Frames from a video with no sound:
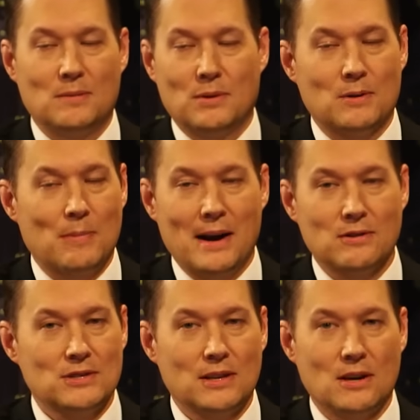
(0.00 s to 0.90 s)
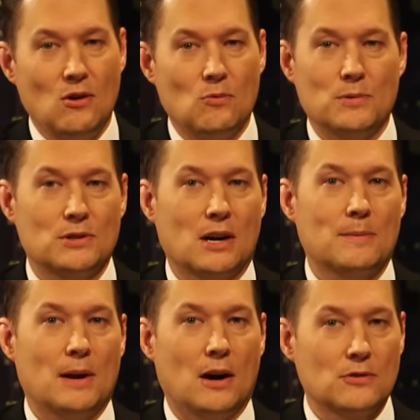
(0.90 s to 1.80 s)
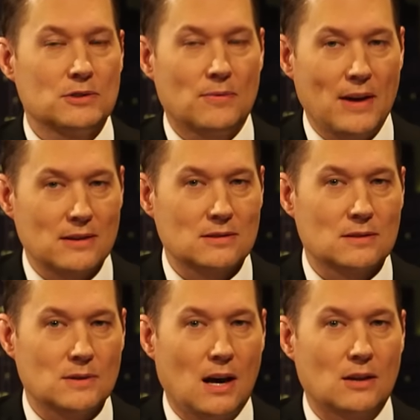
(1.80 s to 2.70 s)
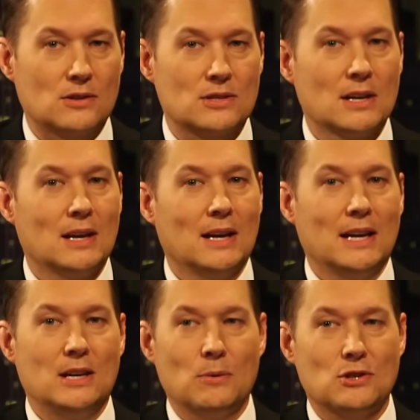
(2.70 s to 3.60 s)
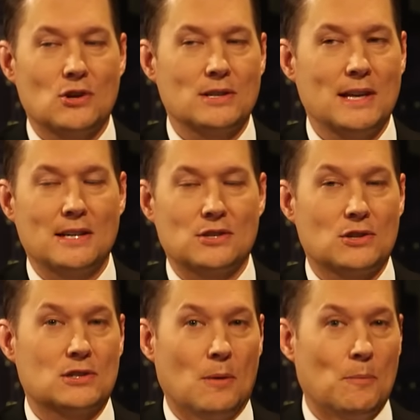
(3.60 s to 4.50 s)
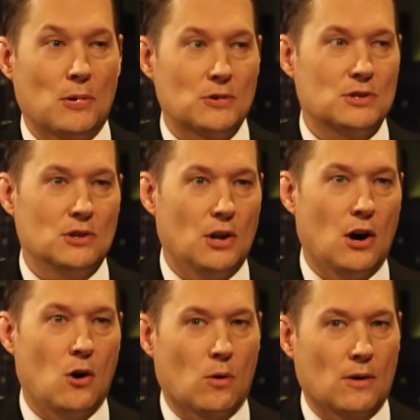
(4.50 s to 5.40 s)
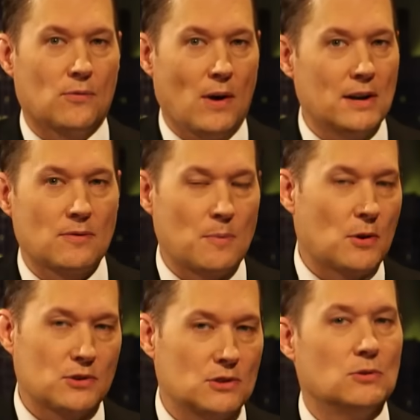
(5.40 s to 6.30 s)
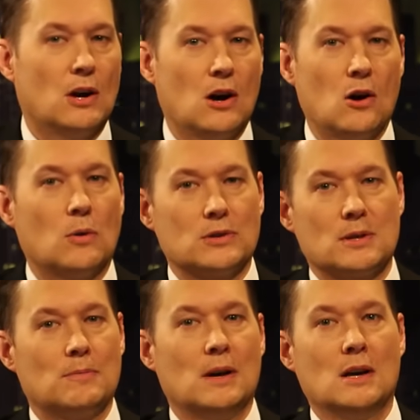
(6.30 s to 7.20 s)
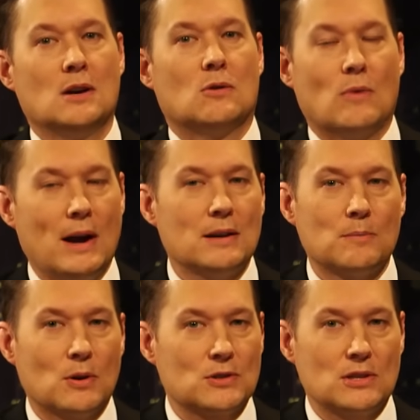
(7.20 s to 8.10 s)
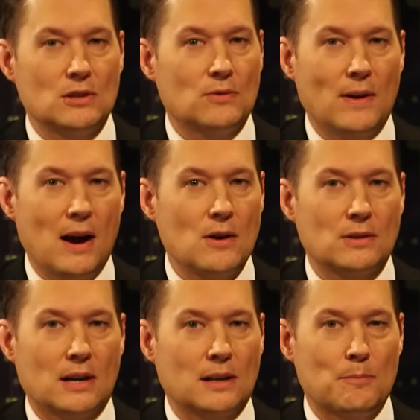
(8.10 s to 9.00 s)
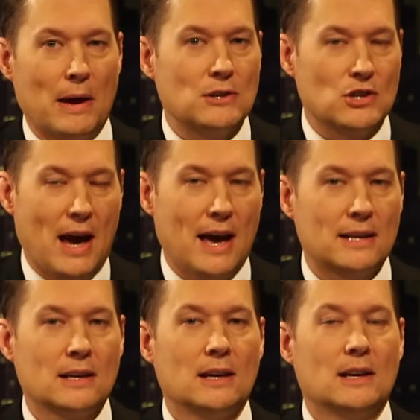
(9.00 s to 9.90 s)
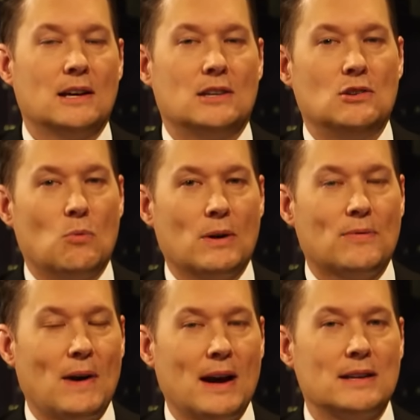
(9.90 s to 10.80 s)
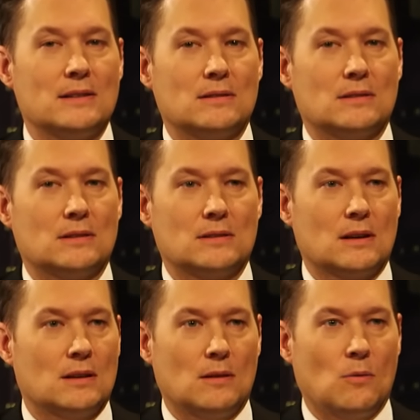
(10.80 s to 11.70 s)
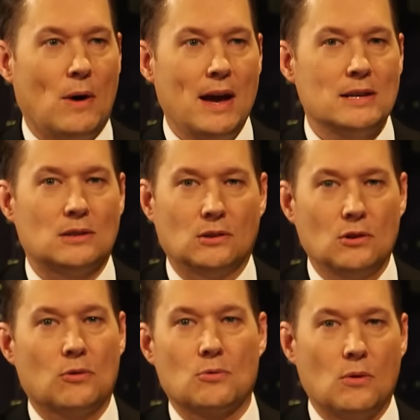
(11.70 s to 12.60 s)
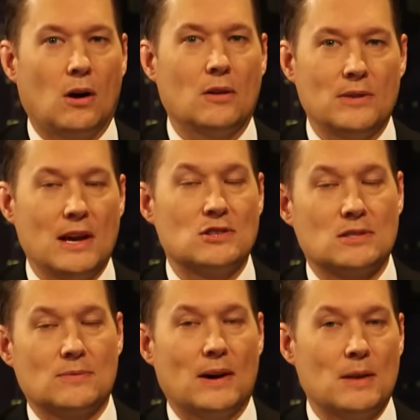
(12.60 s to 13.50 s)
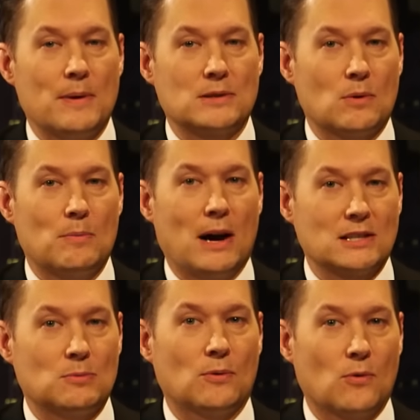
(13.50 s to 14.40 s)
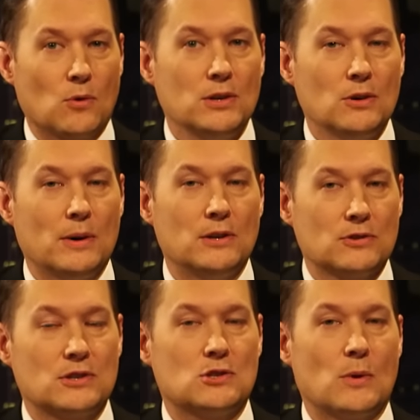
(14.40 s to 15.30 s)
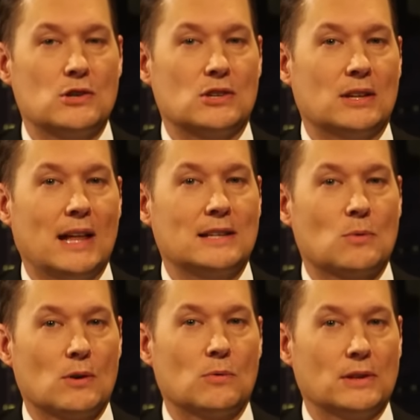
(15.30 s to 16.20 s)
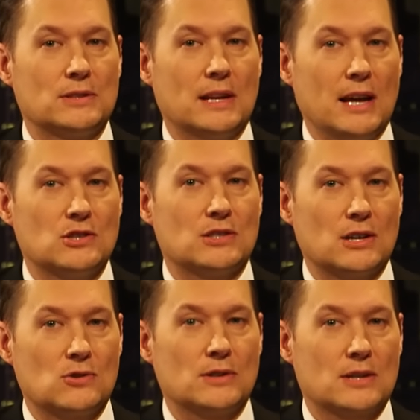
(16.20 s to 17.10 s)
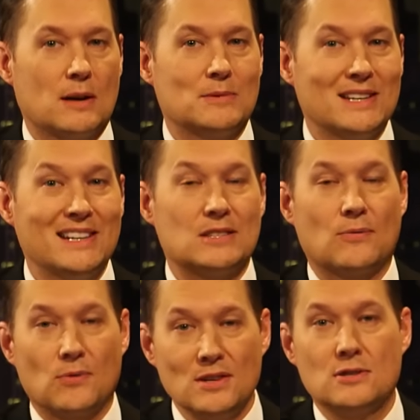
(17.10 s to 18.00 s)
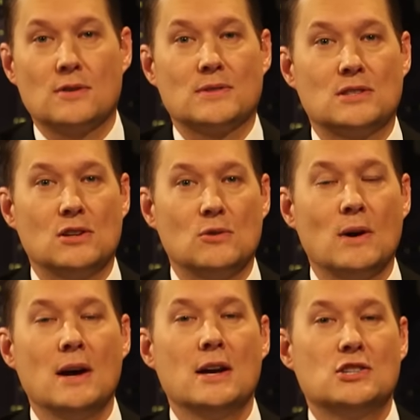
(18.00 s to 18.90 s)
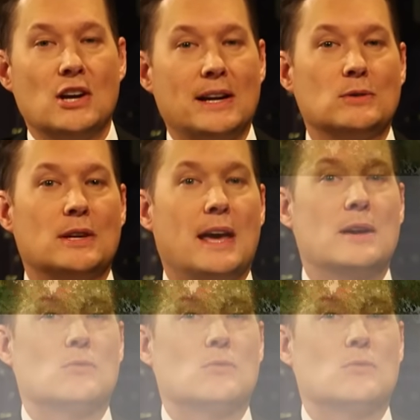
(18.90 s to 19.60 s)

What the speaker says: When you're buying or selling a home, you're talking about hundreds of thousands of dollars. You don't want to trust that to just some person you know or a friend of a person you know or some random person you found on a bench ad. You want to find a way to look through all of the agents and find the best one possible for you and your situation. And that's where Real Estate Agents I Trust comes in. It's a free service to you. Check it out today.